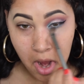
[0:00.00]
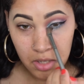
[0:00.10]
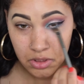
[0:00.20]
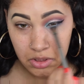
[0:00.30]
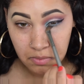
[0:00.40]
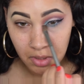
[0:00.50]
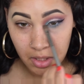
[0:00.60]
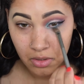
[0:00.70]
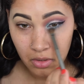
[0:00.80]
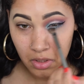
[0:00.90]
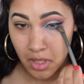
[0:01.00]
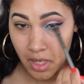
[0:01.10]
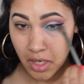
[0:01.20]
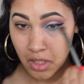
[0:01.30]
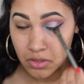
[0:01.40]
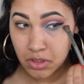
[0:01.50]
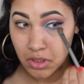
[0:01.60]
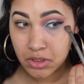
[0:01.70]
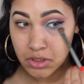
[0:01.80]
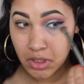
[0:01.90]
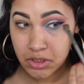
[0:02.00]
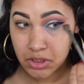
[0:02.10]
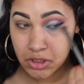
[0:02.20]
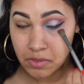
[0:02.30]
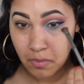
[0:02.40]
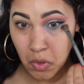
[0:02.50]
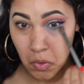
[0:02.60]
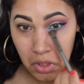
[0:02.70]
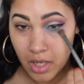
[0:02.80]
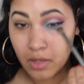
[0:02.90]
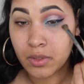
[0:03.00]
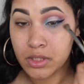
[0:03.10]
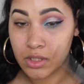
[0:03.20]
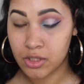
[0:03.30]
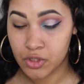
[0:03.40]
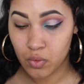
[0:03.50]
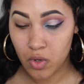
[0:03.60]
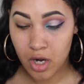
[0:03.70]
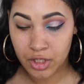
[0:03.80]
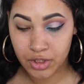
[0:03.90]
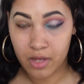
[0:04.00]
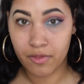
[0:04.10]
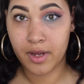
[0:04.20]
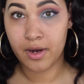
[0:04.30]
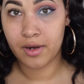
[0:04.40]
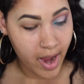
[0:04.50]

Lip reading: I just blend all of that out so it looks nice and smooth. I don't want it to look too harsh down there.